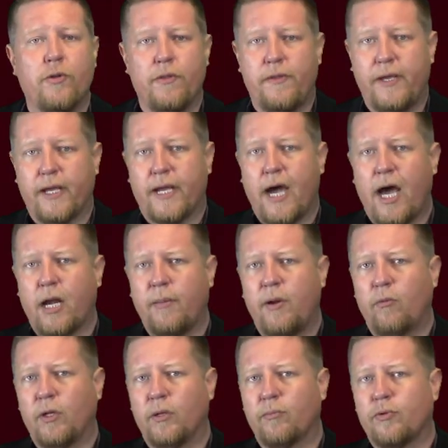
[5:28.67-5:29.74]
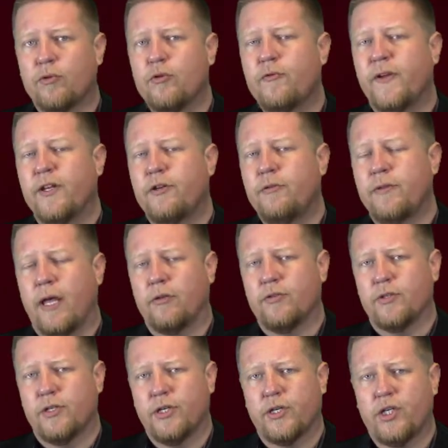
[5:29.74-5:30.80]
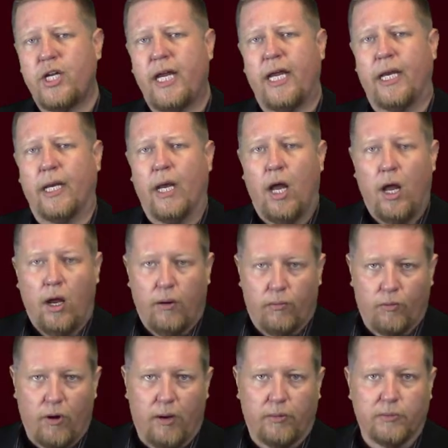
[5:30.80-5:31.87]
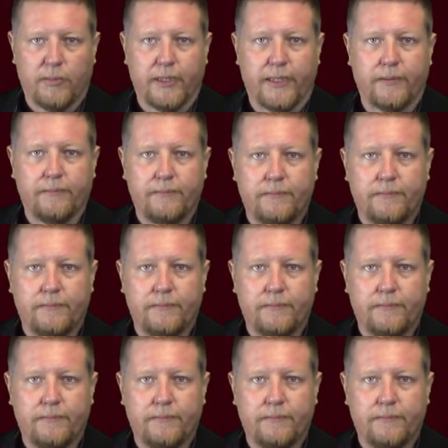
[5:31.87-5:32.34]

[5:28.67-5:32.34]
"The economy will improve in 2016, probably."